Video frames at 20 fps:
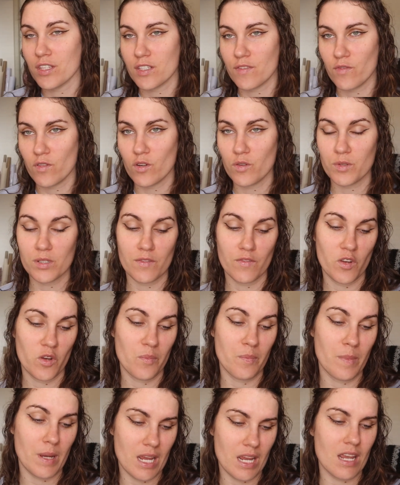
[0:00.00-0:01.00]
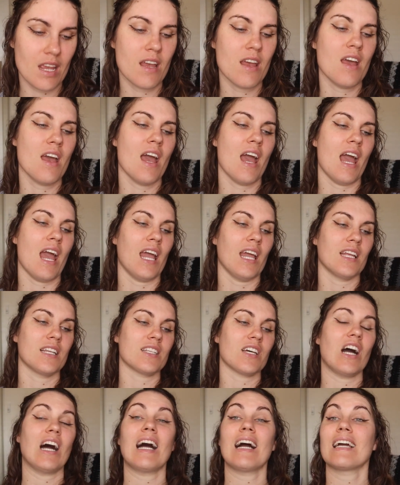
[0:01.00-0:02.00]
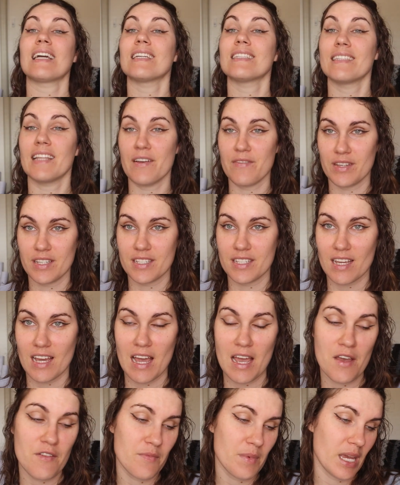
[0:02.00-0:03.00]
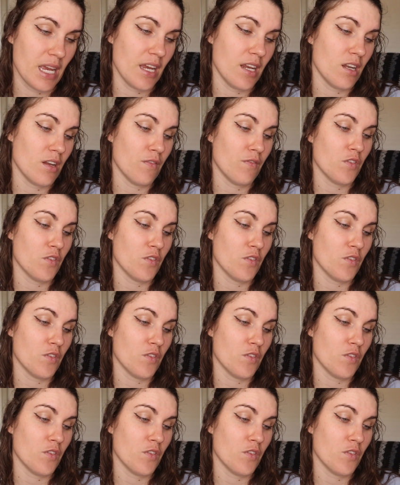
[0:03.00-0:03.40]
this for was view B, and I love it. I have made